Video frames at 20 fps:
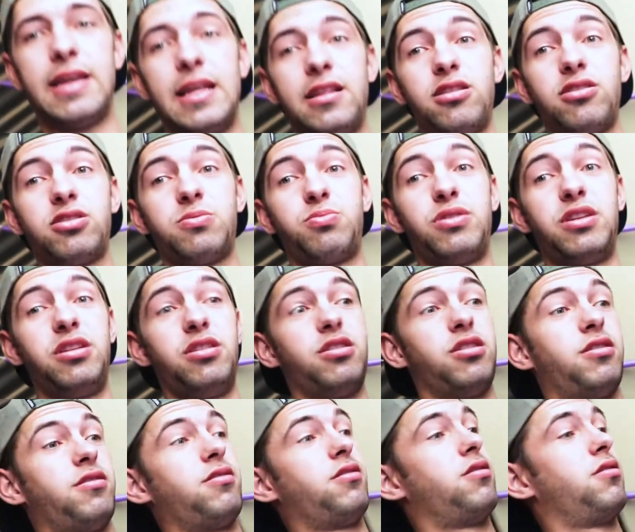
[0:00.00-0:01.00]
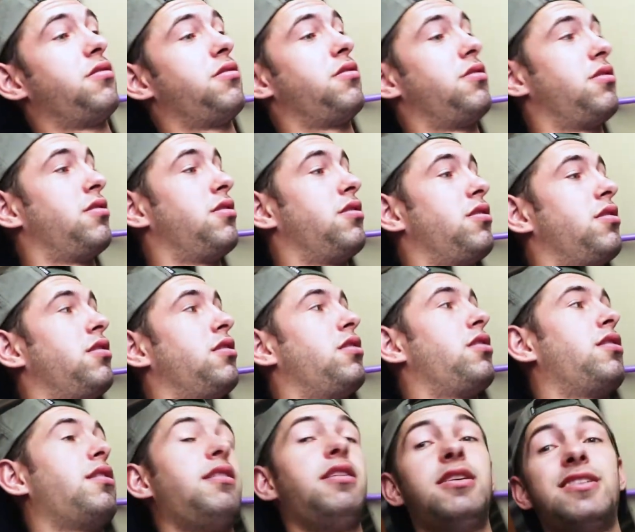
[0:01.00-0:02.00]
that looks pretty good.
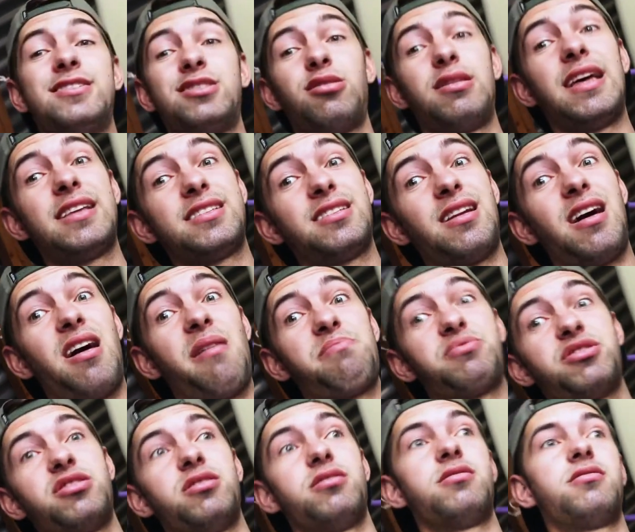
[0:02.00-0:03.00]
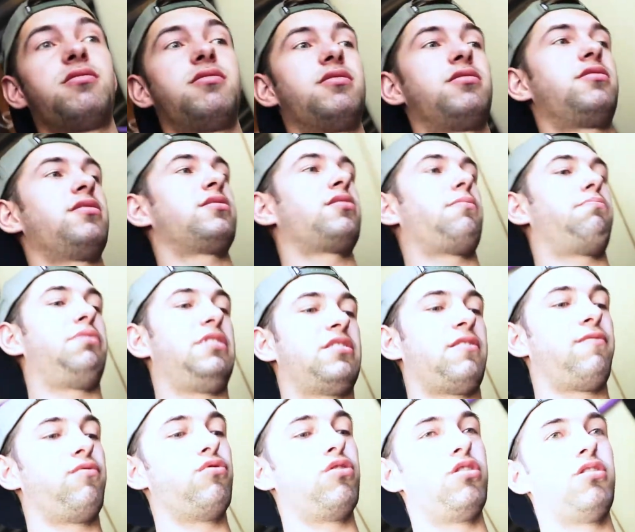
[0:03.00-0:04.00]
So that's an option. It's just a piece
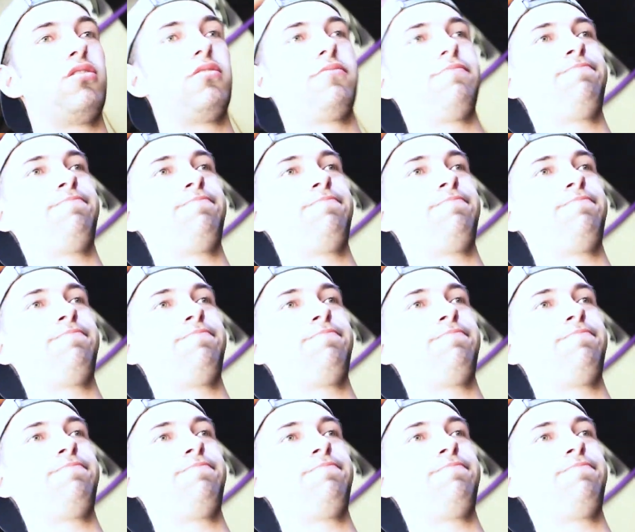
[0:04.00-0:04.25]
of wood.